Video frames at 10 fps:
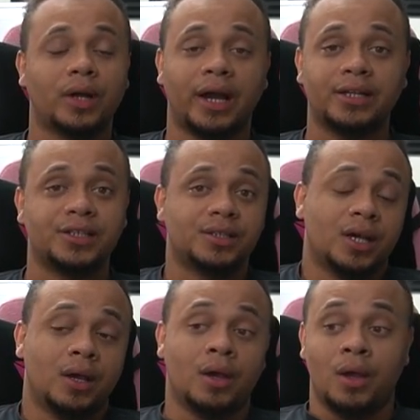I just
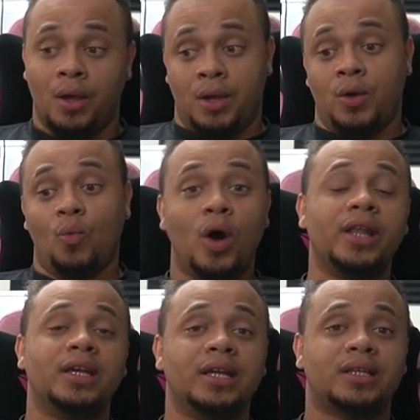
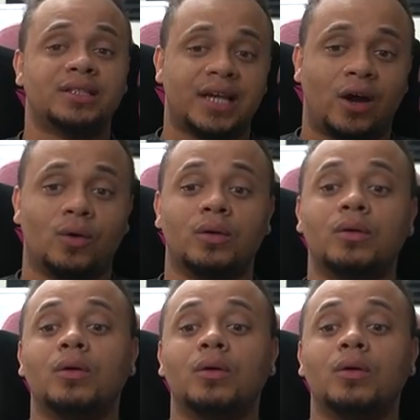wanted to get this out.